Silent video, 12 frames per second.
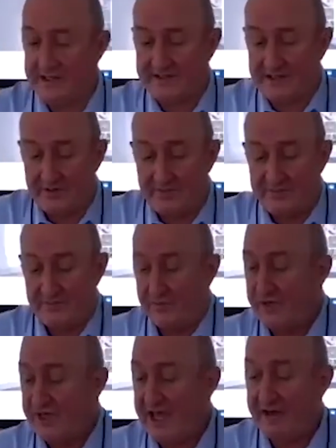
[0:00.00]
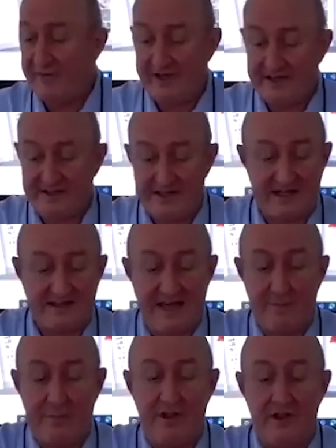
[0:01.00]
So we have, as an
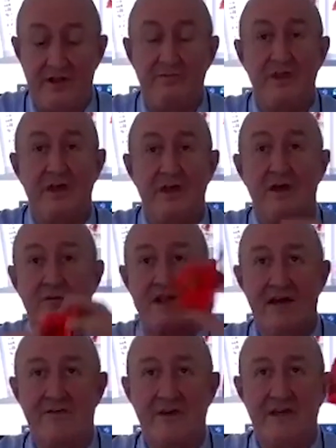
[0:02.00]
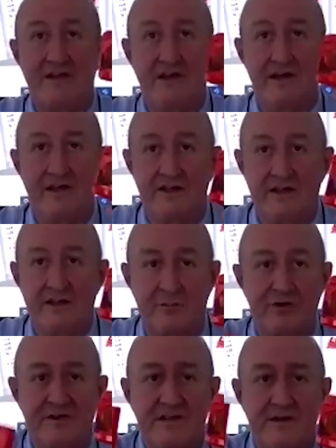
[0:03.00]
example, we have here the
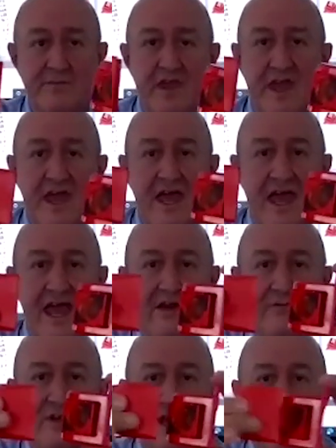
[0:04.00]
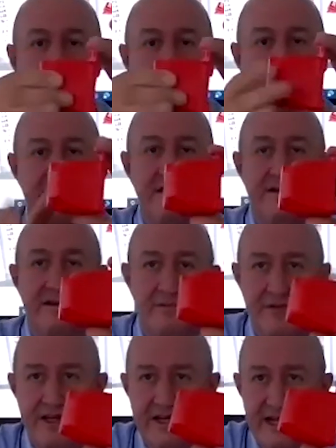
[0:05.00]
prism, and we have here the
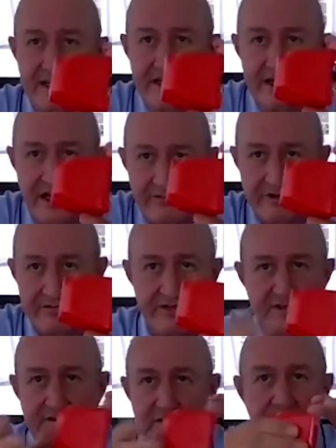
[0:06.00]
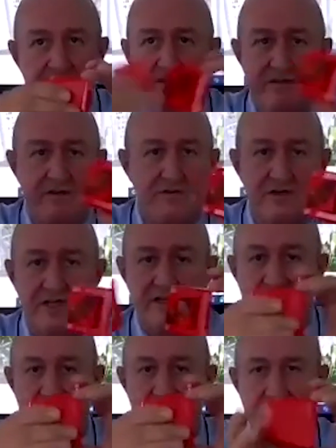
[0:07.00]
magnetic cover. It's so easy, you can
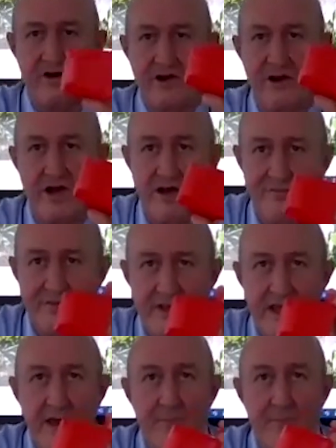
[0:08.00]
take it on and off.